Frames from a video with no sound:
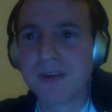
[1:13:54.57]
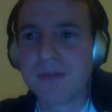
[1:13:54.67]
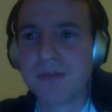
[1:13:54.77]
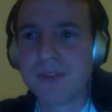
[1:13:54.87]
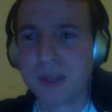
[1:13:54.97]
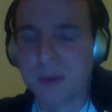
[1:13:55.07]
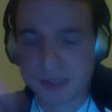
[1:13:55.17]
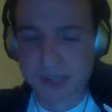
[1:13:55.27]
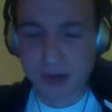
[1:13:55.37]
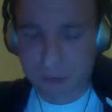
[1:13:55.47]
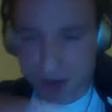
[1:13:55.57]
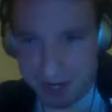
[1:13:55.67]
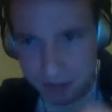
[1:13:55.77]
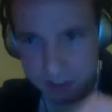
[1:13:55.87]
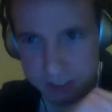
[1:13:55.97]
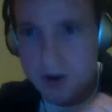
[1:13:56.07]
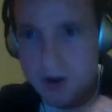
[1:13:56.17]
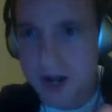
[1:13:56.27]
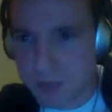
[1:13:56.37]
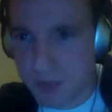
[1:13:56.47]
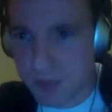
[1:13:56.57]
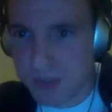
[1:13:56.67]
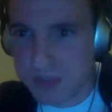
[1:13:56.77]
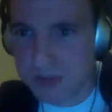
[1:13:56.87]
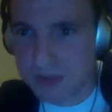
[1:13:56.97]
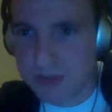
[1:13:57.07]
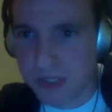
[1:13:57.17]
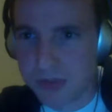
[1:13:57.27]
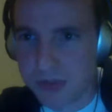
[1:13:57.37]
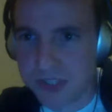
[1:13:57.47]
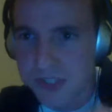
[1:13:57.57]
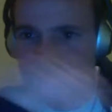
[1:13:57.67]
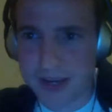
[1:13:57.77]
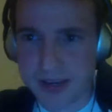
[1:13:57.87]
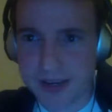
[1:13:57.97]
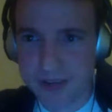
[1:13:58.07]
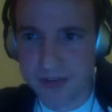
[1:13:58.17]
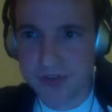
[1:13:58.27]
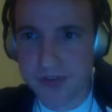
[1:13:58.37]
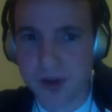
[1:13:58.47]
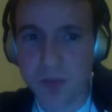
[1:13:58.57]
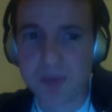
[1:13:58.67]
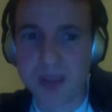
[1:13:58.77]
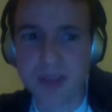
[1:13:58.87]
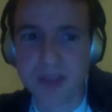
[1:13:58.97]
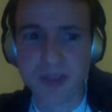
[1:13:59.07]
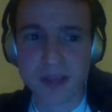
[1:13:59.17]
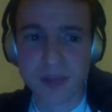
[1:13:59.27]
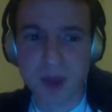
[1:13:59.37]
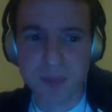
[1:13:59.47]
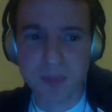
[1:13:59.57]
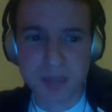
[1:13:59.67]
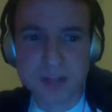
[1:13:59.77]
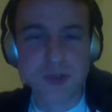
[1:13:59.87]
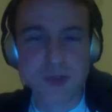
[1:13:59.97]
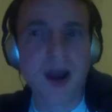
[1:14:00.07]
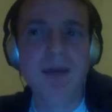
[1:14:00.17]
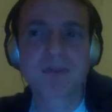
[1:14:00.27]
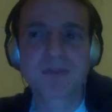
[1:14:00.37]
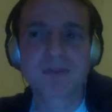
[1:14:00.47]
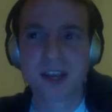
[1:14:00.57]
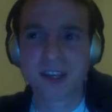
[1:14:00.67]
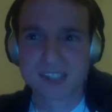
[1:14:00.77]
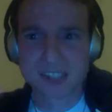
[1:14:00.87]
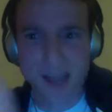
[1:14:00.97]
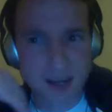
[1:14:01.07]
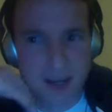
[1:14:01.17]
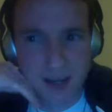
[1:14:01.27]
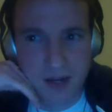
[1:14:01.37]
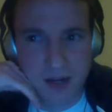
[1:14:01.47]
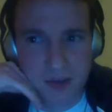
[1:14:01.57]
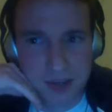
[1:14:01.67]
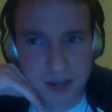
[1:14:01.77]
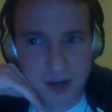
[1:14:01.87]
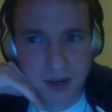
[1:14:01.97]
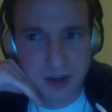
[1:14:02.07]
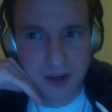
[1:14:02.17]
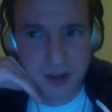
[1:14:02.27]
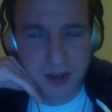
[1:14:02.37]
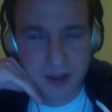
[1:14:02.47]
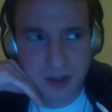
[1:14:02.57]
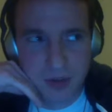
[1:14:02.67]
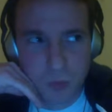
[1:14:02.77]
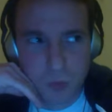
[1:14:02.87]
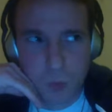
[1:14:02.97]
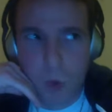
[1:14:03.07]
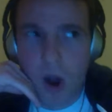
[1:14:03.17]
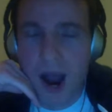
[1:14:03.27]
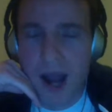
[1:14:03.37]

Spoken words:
a record scratch moment. It was just like a pin dropped for like a second. And it was like, why